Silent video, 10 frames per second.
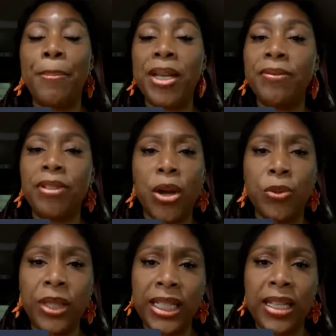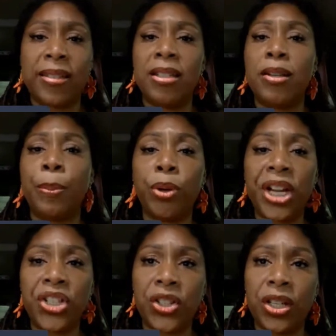bit of loneliness and
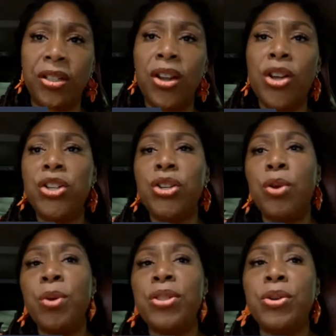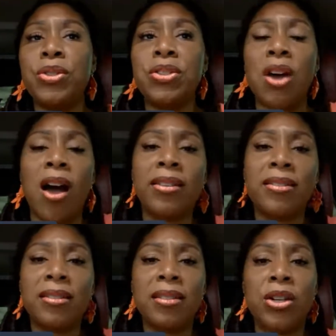depression. When those
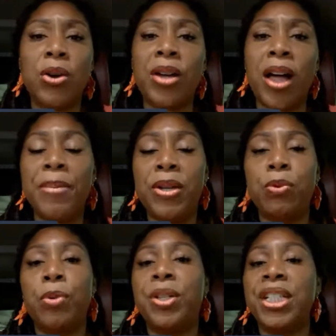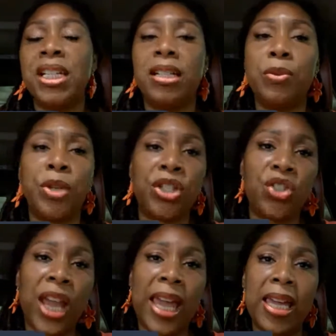thoughts, come in where we're dealing with
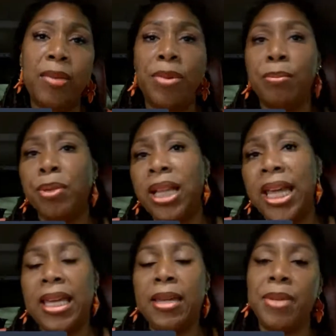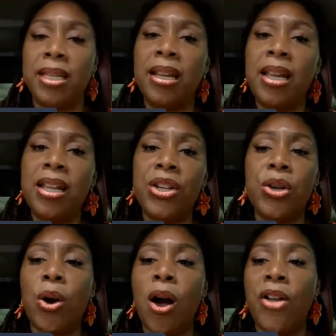shame and blame and,
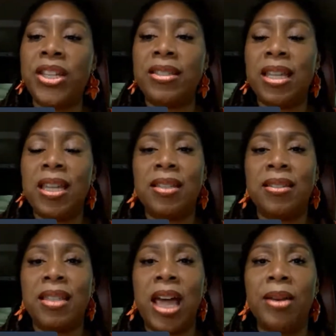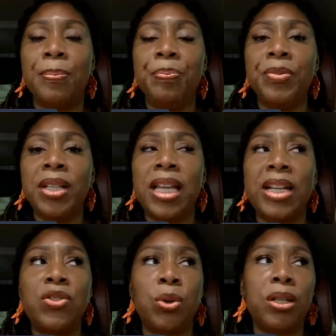all these things that
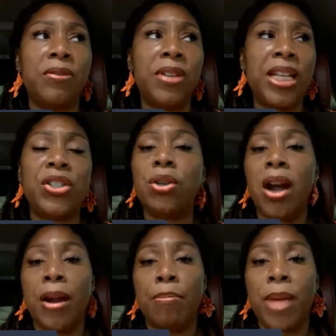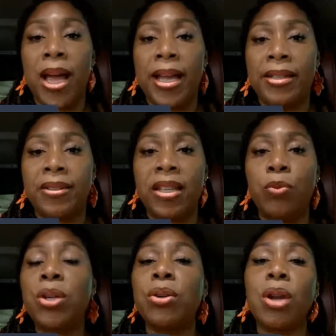sort of enter our minds that
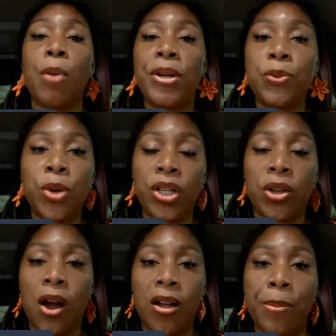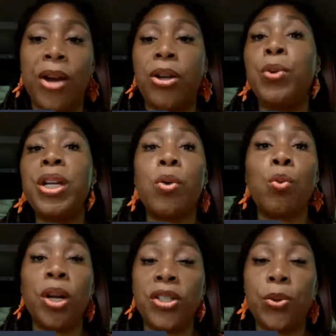we don't always want to talk about or we don't
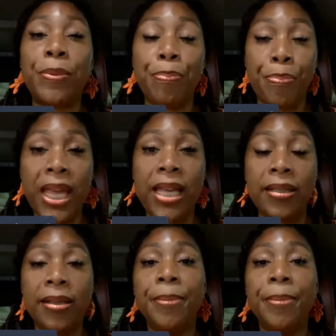want to admit.